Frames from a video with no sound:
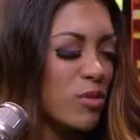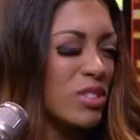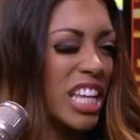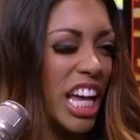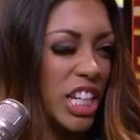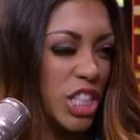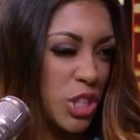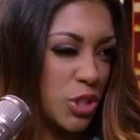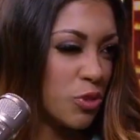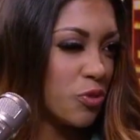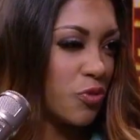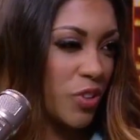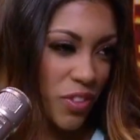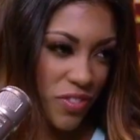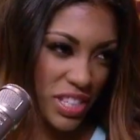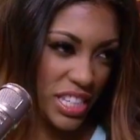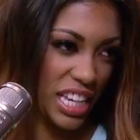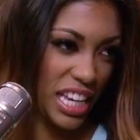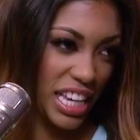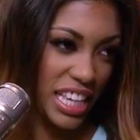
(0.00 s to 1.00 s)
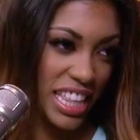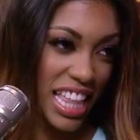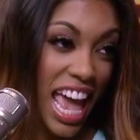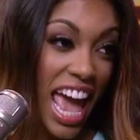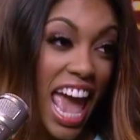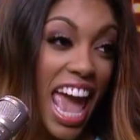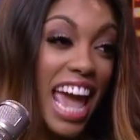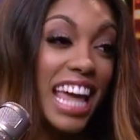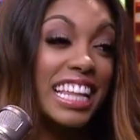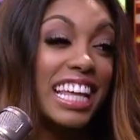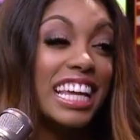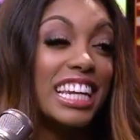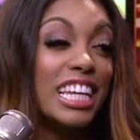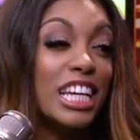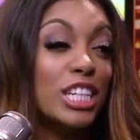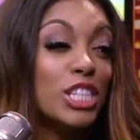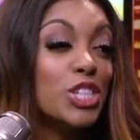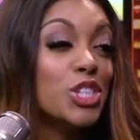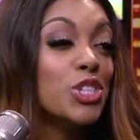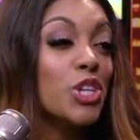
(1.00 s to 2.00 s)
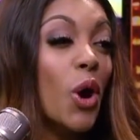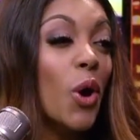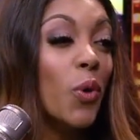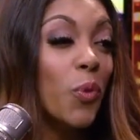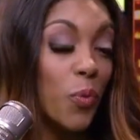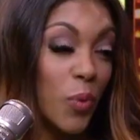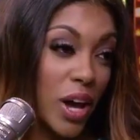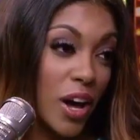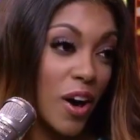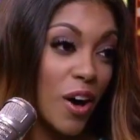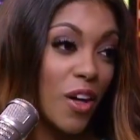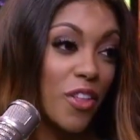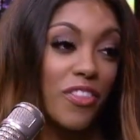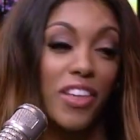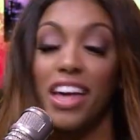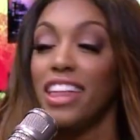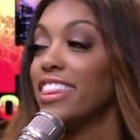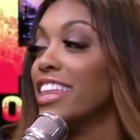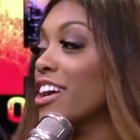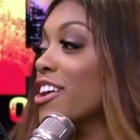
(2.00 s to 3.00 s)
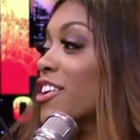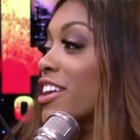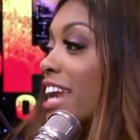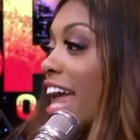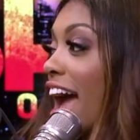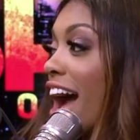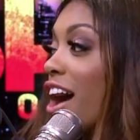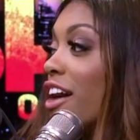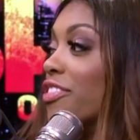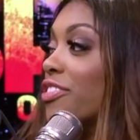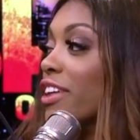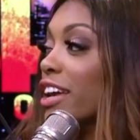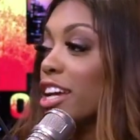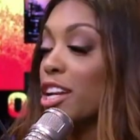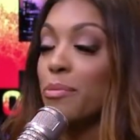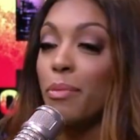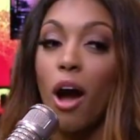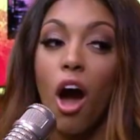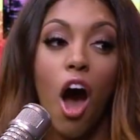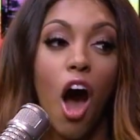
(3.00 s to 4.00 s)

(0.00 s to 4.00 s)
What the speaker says: was like June 15th. And they did so well that they're now thinking about